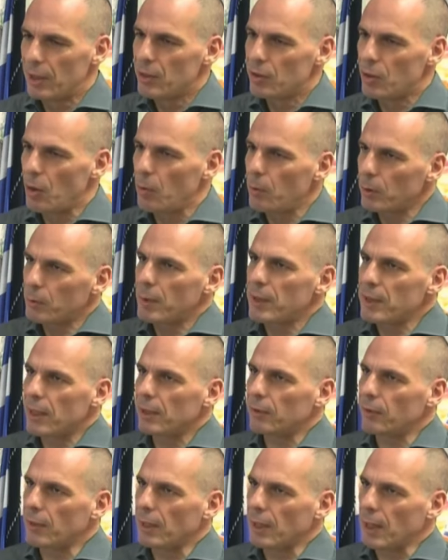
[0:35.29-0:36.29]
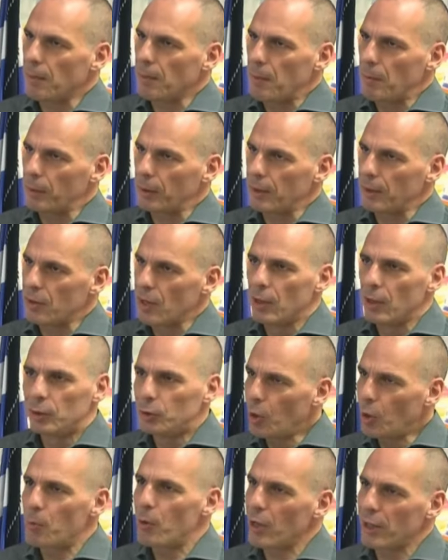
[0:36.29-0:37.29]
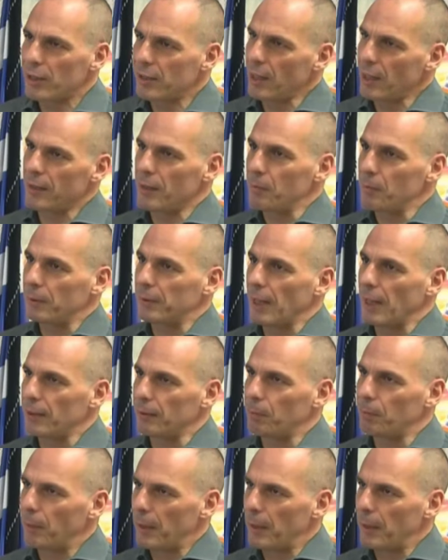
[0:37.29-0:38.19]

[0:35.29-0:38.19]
So what we're saying to the Greek people is, no more extend and pretend.